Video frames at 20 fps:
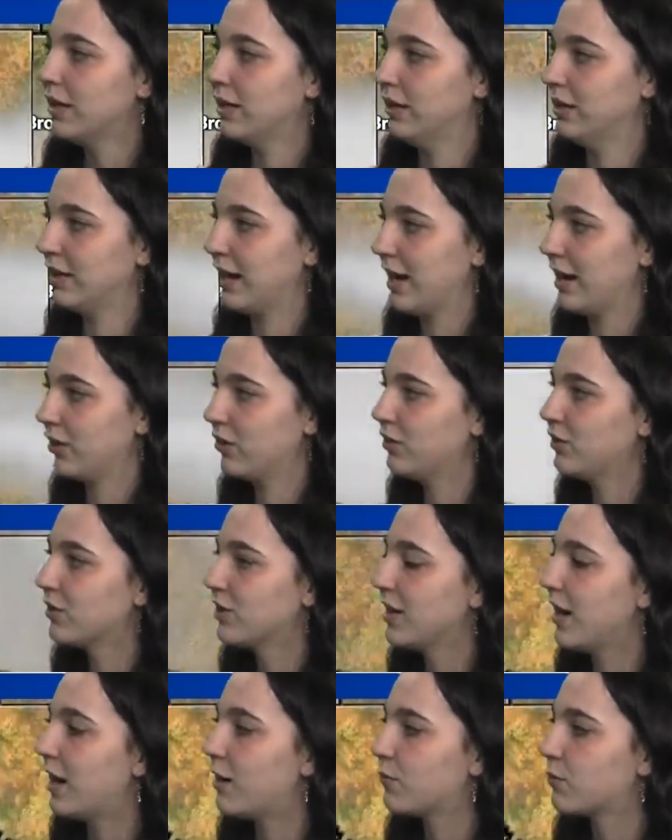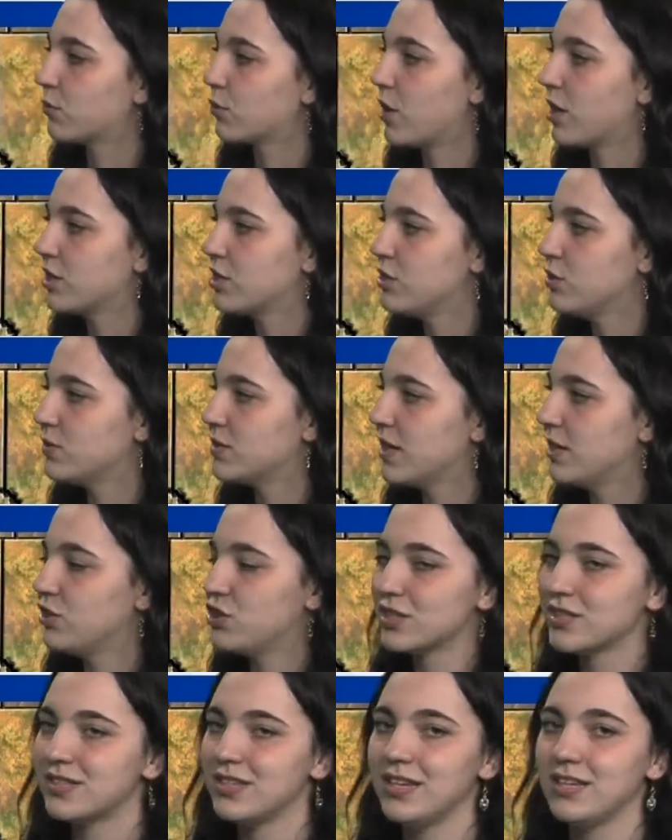and then kind of clearing out for our Tuesday,
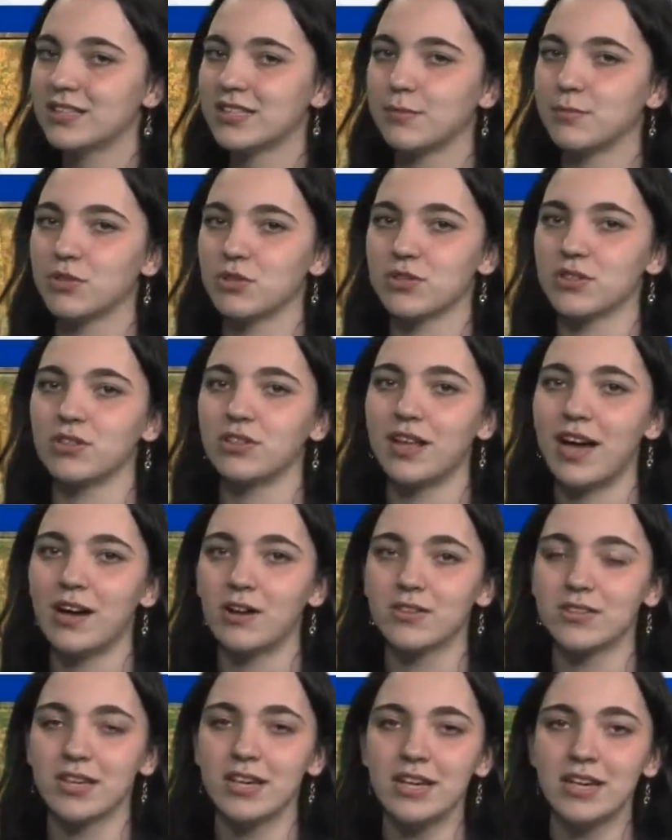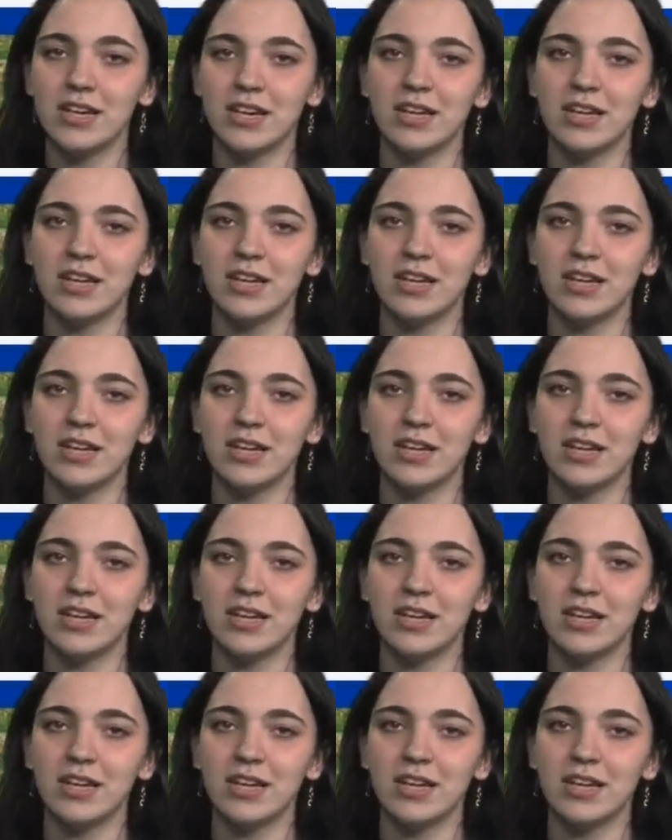just seeing some of those clouds